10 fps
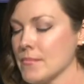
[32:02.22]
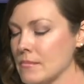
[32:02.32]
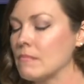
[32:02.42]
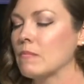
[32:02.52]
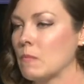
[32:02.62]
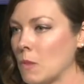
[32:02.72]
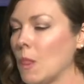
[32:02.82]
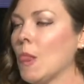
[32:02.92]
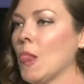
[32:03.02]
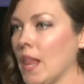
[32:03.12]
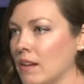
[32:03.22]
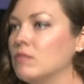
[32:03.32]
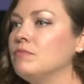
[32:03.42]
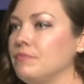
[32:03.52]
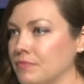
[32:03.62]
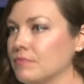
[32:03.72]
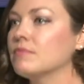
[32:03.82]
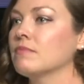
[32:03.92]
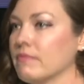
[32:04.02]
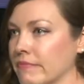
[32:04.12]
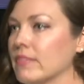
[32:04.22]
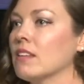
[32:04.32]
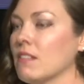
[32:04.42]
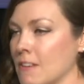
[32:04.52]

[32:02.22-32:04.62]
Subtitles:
that I didn't know existed that